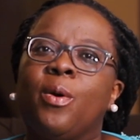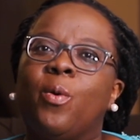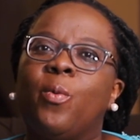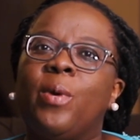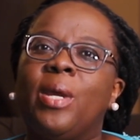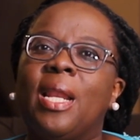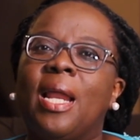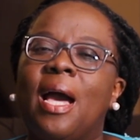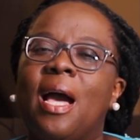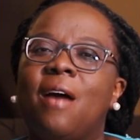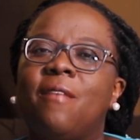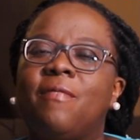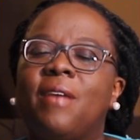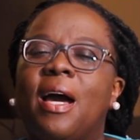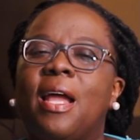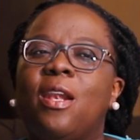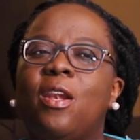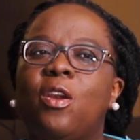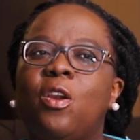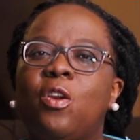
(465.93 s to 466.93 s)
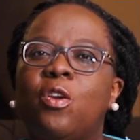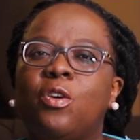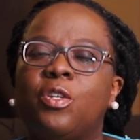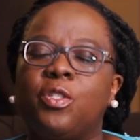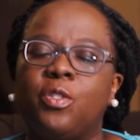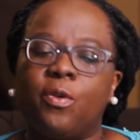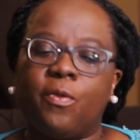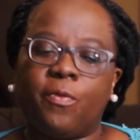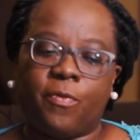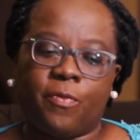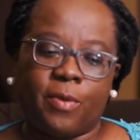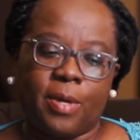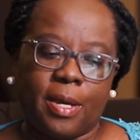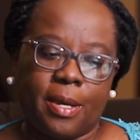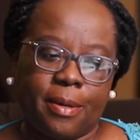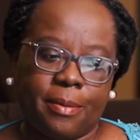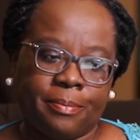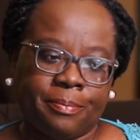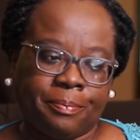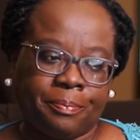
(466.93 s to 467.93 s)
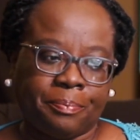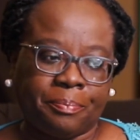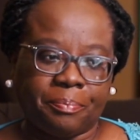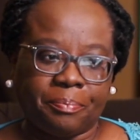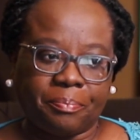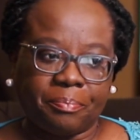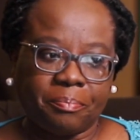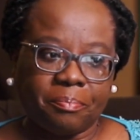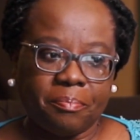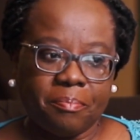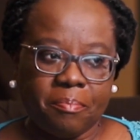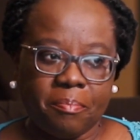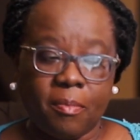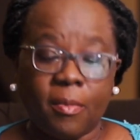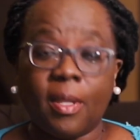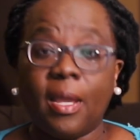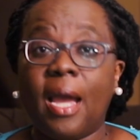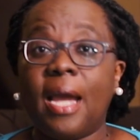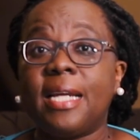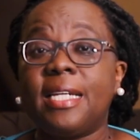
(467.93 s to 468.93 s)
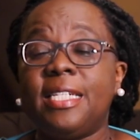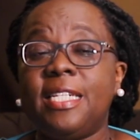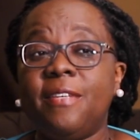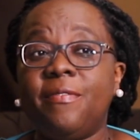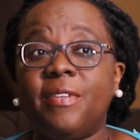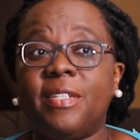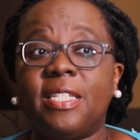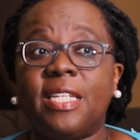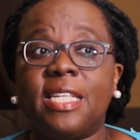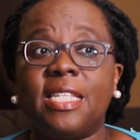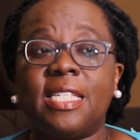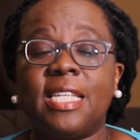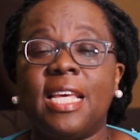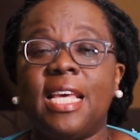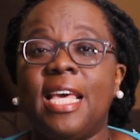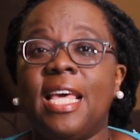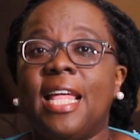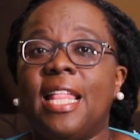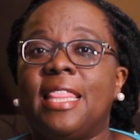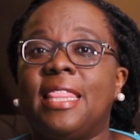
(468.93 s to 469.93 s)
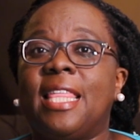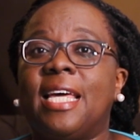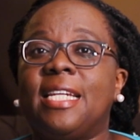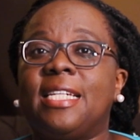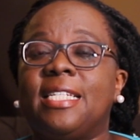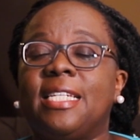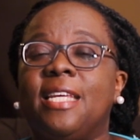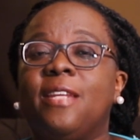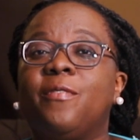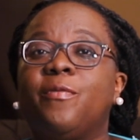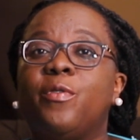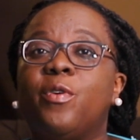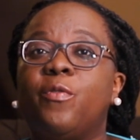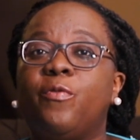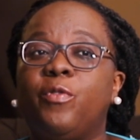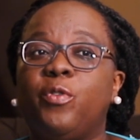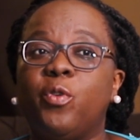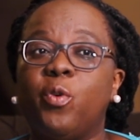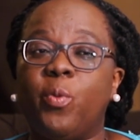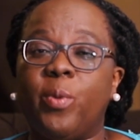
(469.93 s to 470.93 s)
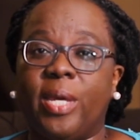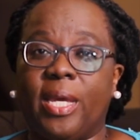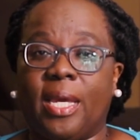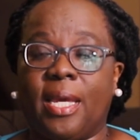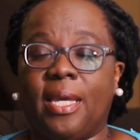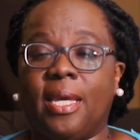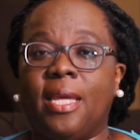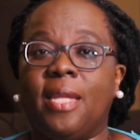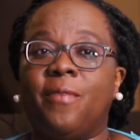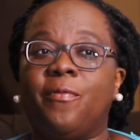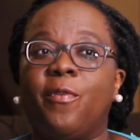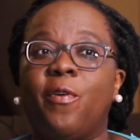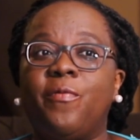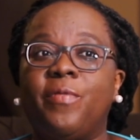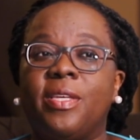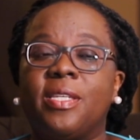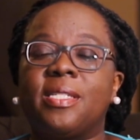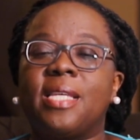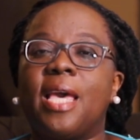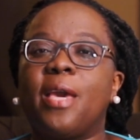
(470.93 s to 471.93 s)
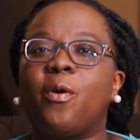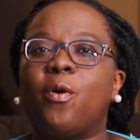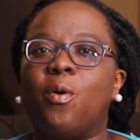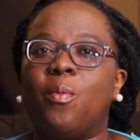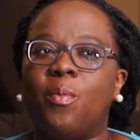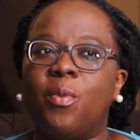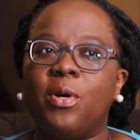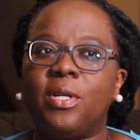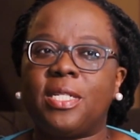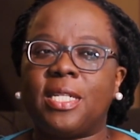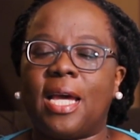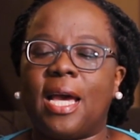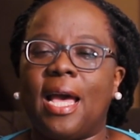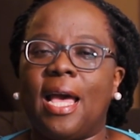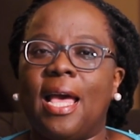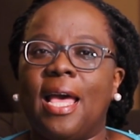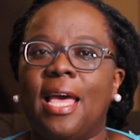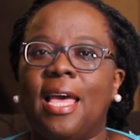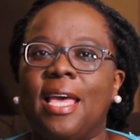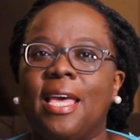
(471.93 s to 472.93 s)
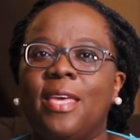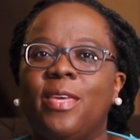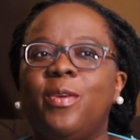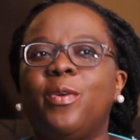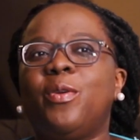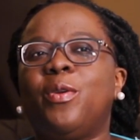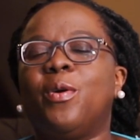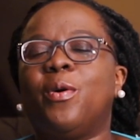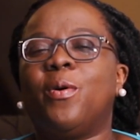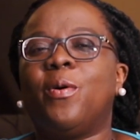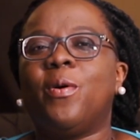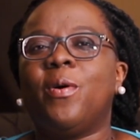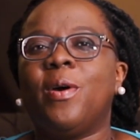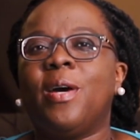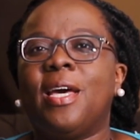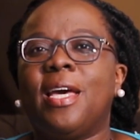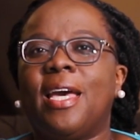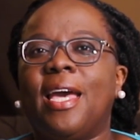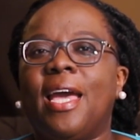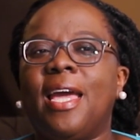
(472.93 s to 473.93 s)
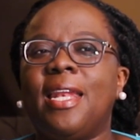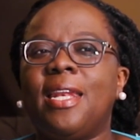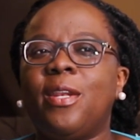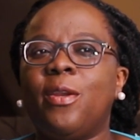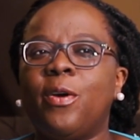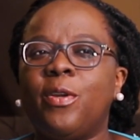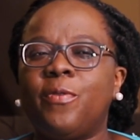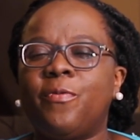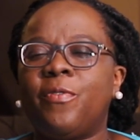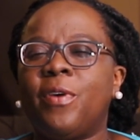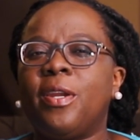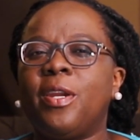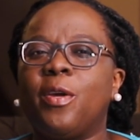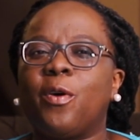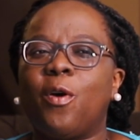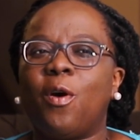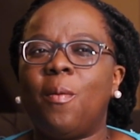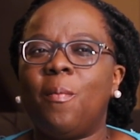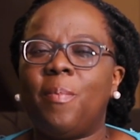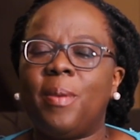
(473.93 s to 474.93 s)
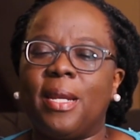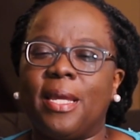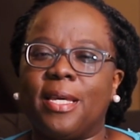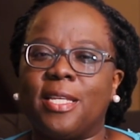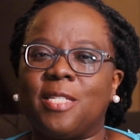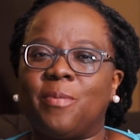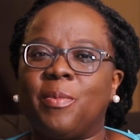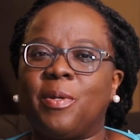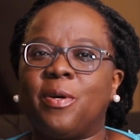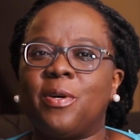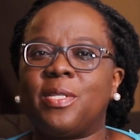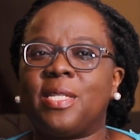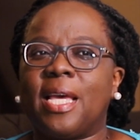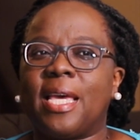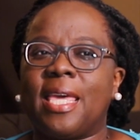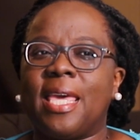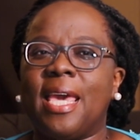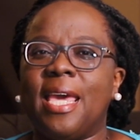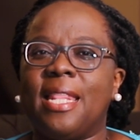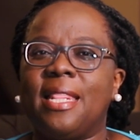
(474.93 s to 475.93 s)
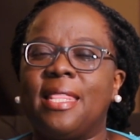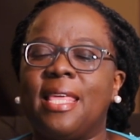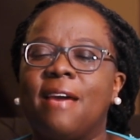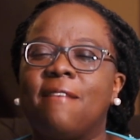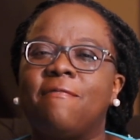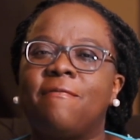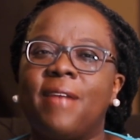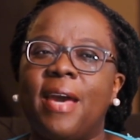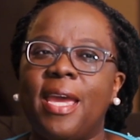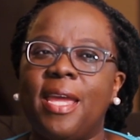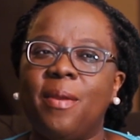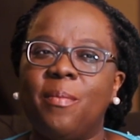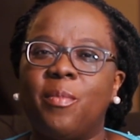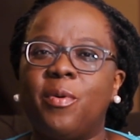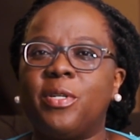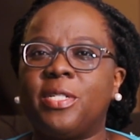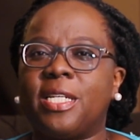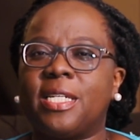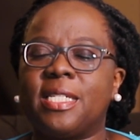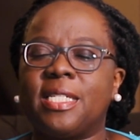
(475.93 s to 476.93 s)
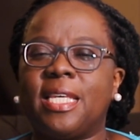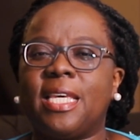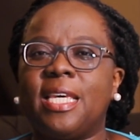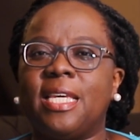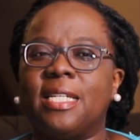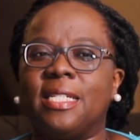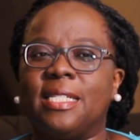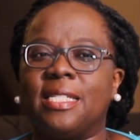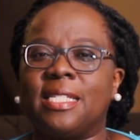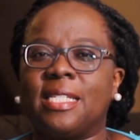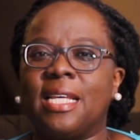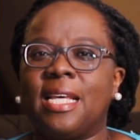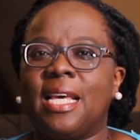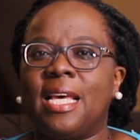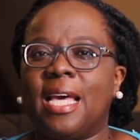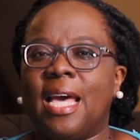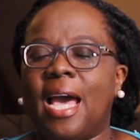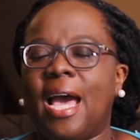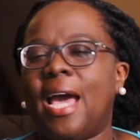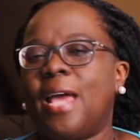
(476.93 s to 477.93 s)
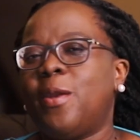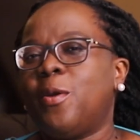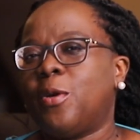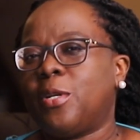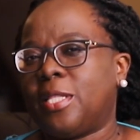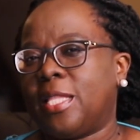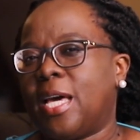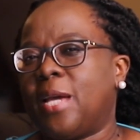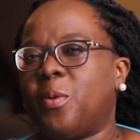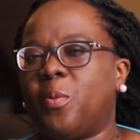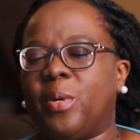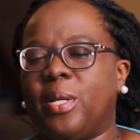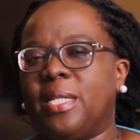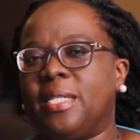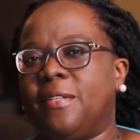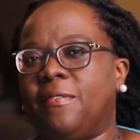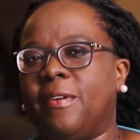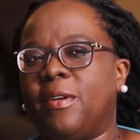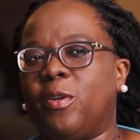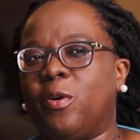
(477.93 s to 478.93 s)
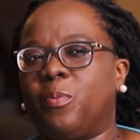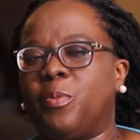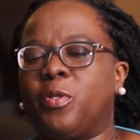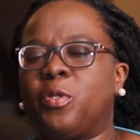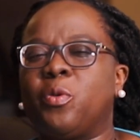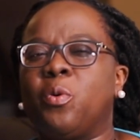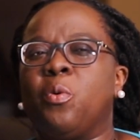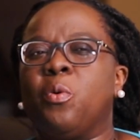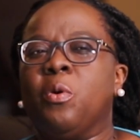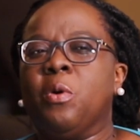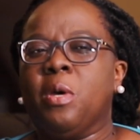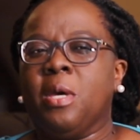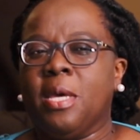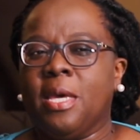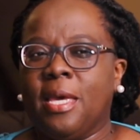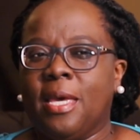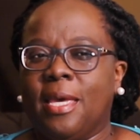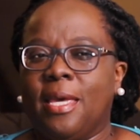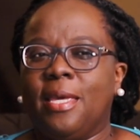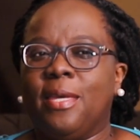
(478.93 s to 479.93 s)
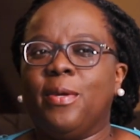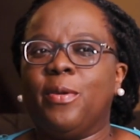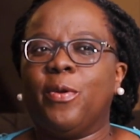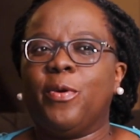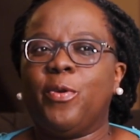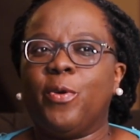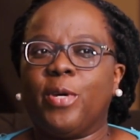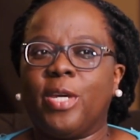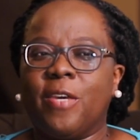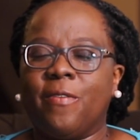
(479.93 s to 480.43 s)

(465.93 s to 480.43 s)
will have a lot of activities that involve the psychomotor, and not very complex, because again, their fine motor skills are not that well developed. So, you're